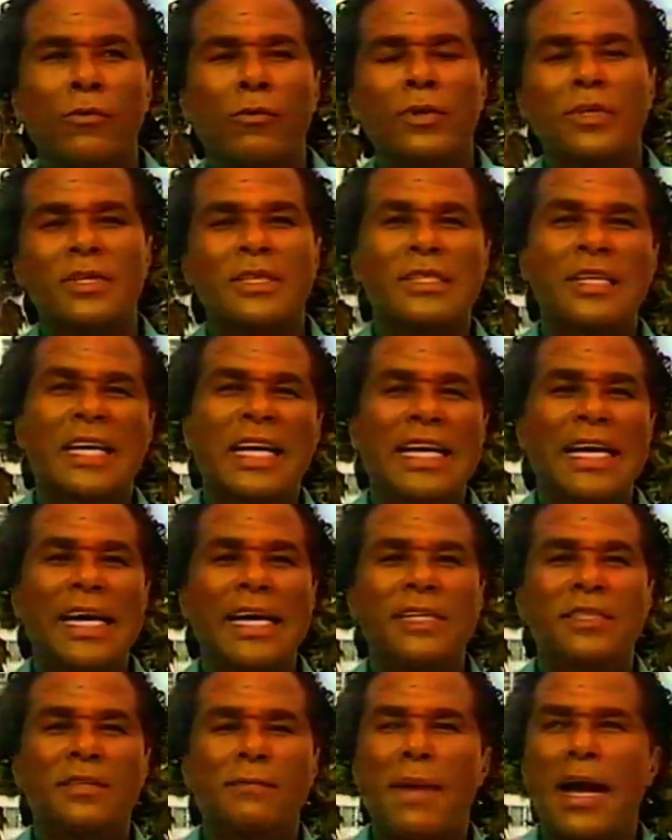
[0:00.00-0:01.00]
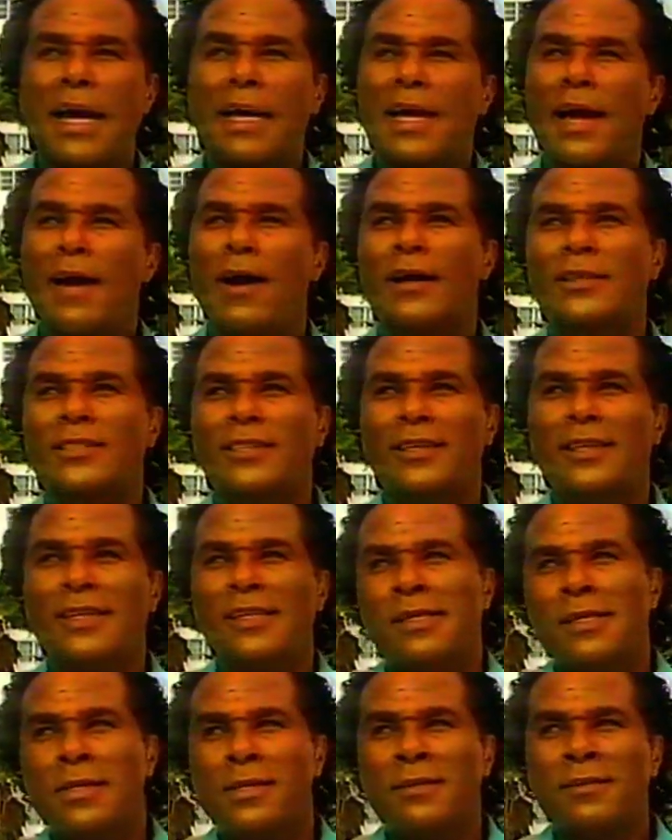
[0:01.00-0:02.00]
Well, the key to my character?
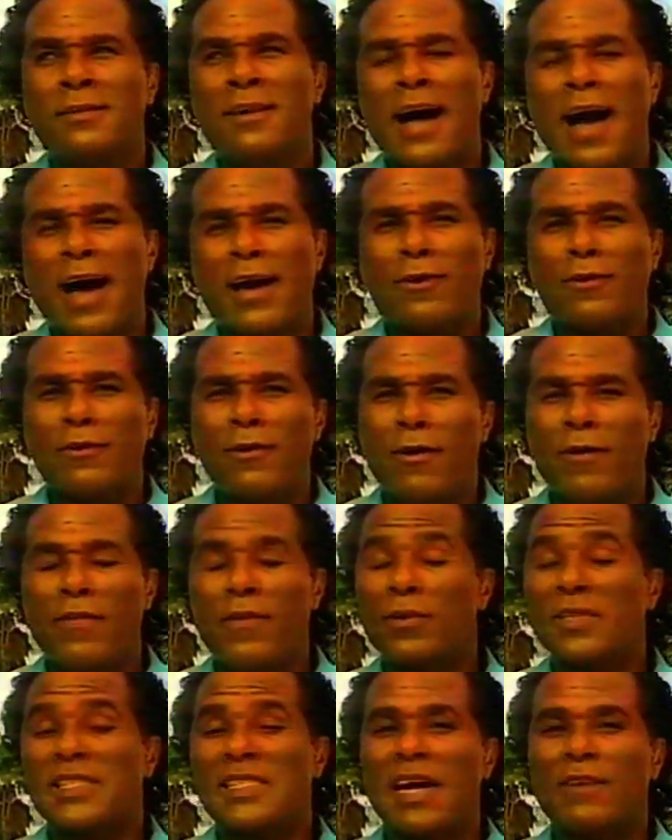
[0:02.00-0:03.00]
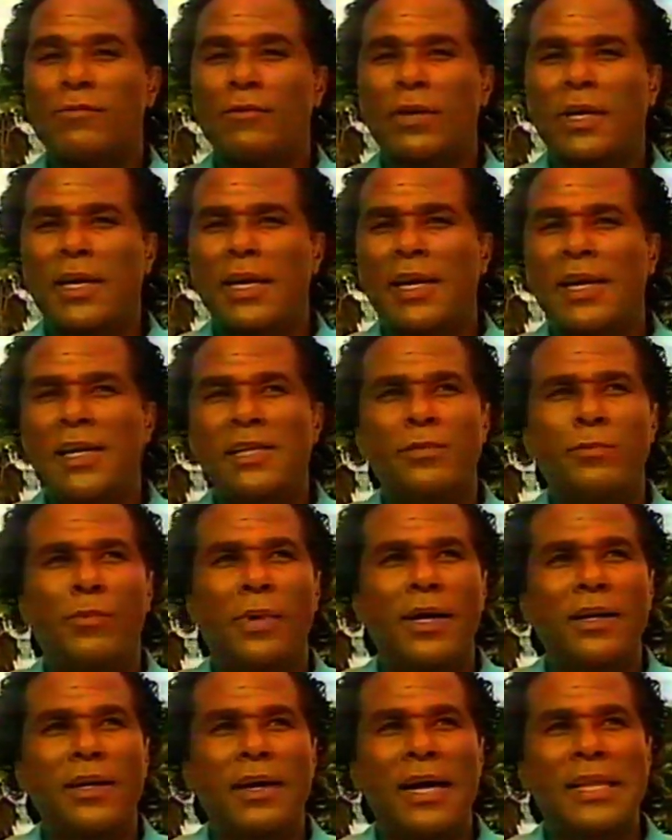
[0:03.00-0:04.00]
I don't know. There were several keys,
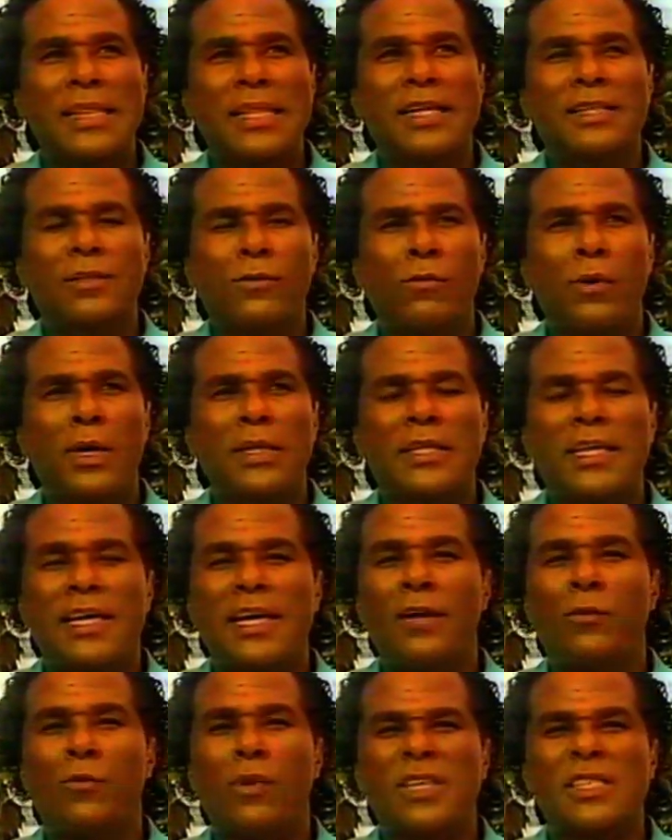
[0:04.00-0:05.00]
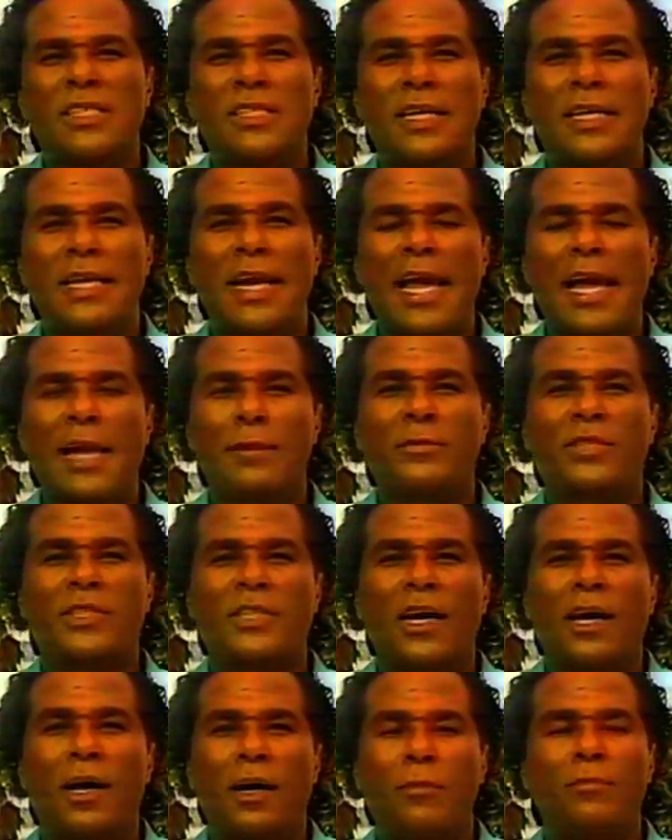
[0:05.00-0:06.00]
but I think the one key was the name
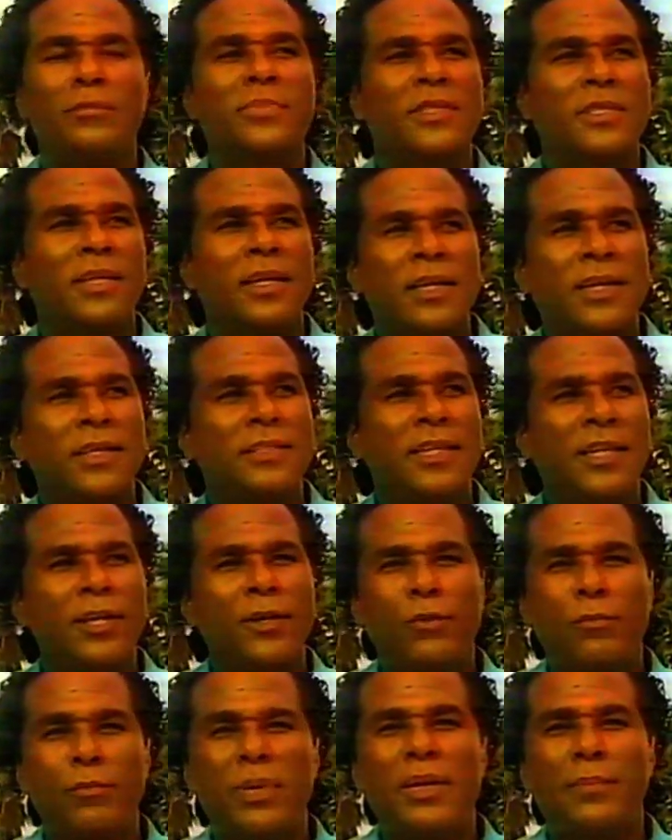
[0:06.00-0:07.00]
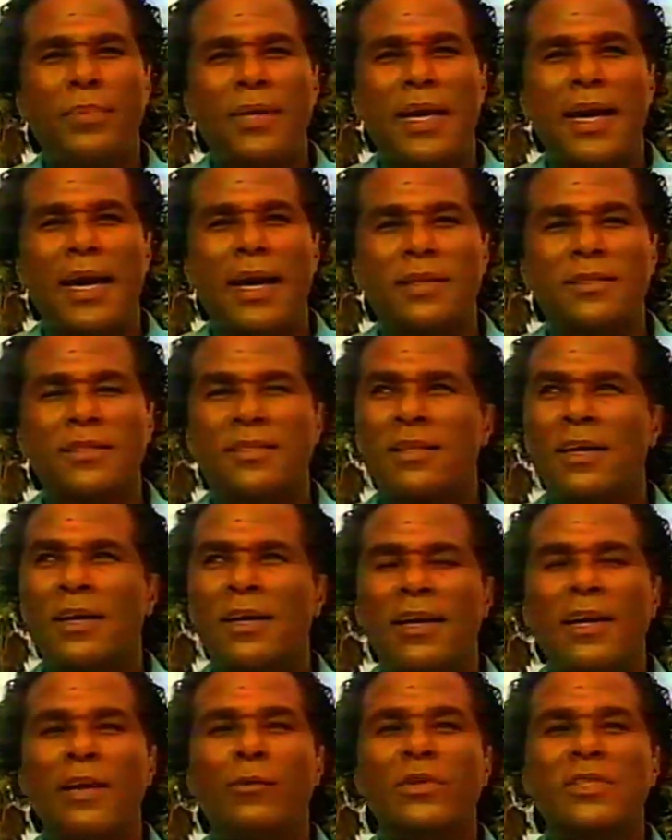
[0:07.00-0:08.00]
Tubbs, T-U-B-B-S.
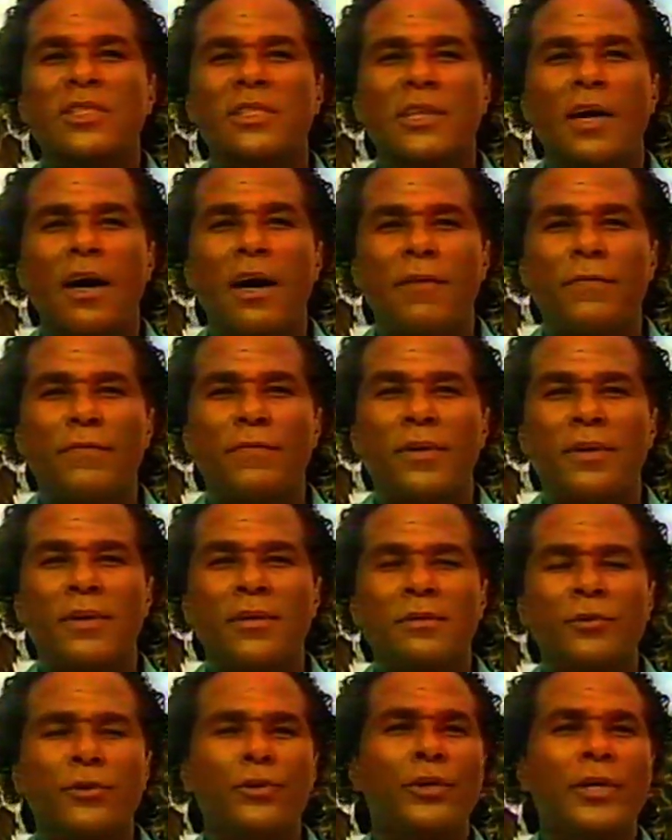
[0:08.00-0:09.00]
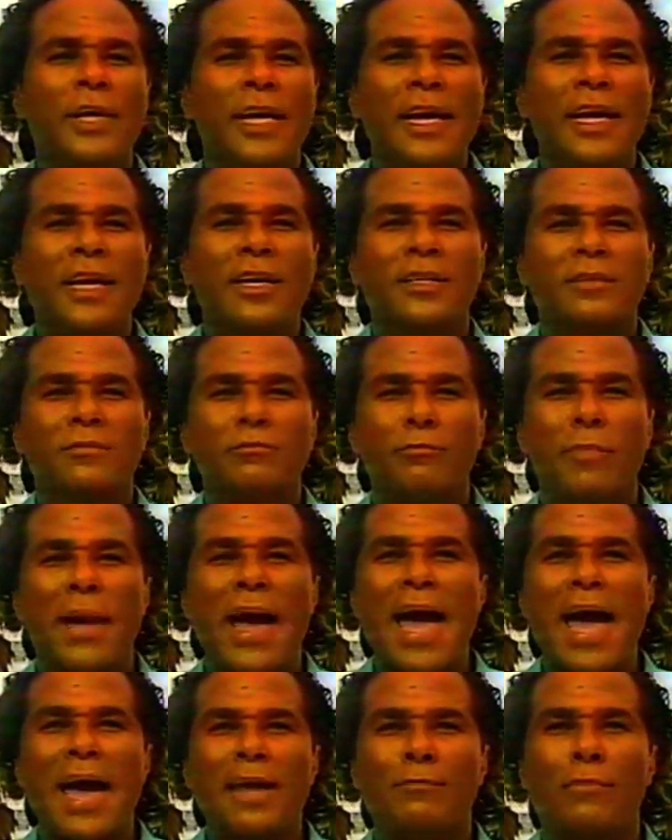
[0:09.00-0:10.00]
He was tough, unique,
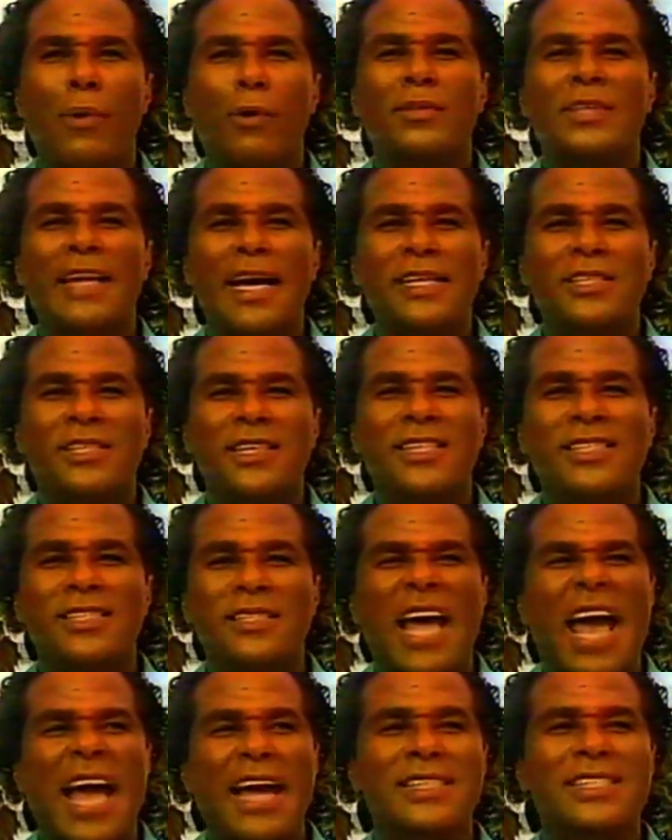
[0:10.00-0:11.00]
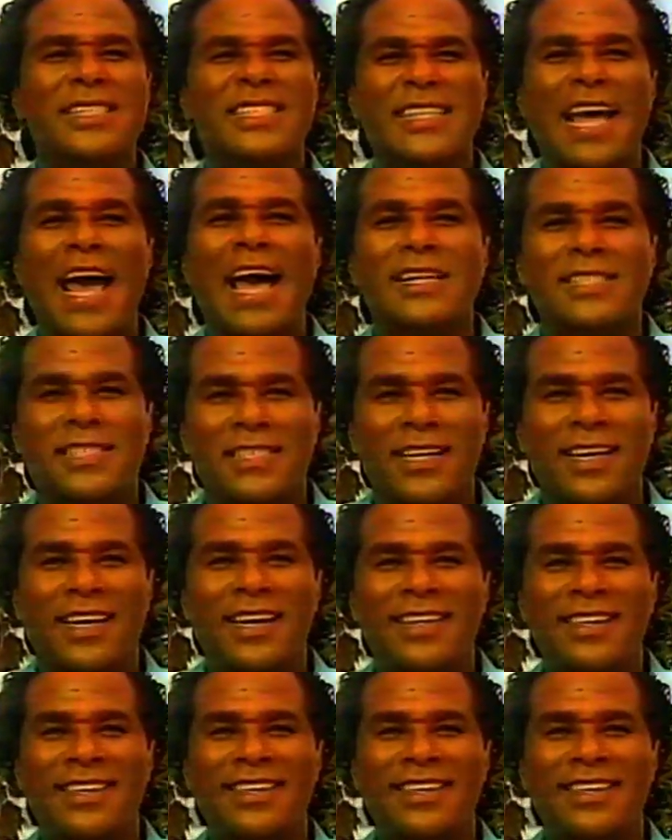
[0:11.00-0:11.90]
bad, bodacious, and sassy.